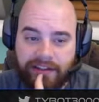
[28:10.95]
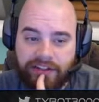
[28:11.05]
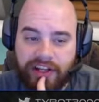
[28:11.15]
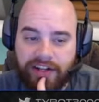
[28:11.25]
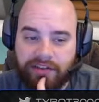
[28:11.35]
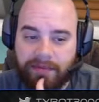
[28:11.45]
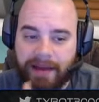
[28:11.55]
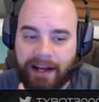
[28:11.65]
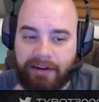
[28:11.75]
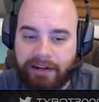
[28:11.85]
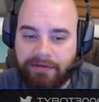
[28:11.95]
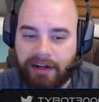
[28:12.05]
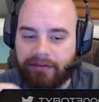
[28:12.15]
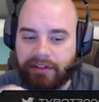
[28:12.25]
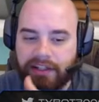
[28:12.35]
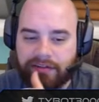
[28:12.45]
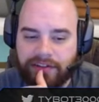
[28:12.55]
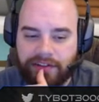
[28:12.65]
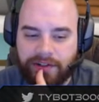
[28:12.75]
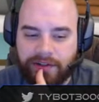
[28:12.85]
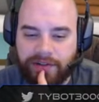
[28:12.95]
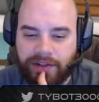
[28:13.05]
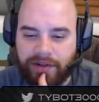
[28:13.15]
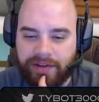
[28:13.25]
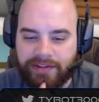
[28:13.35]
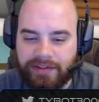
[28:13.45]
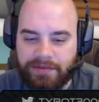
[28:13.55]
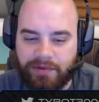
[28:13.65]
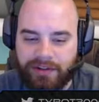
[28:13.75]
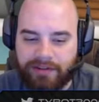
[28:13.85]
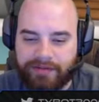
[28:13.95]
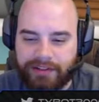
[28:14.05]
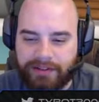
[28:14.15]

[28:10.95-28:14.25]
changed the background for every level too, so this is more of a